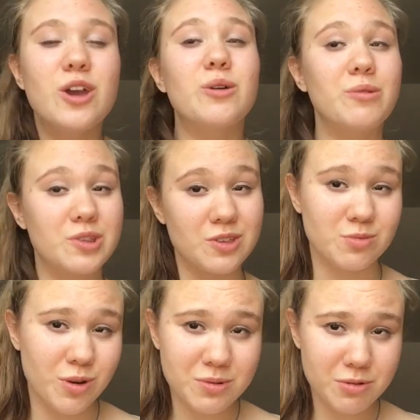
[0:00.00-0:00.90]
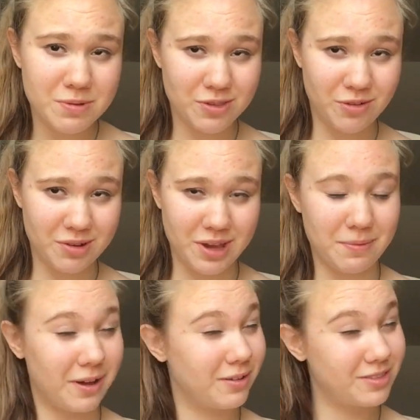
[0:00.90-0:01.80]
which is what we'll be talking
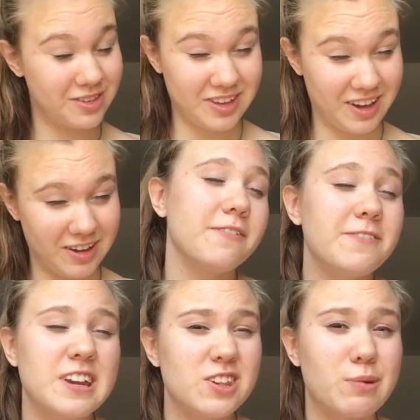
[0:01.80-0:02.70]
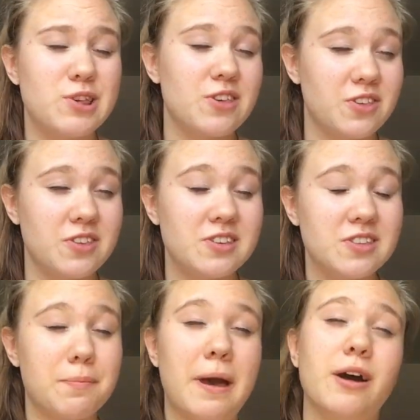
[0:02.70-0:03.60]
about today. I finished my GCSEs
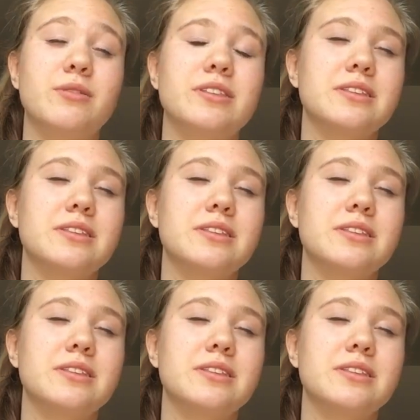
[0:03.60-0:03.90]
about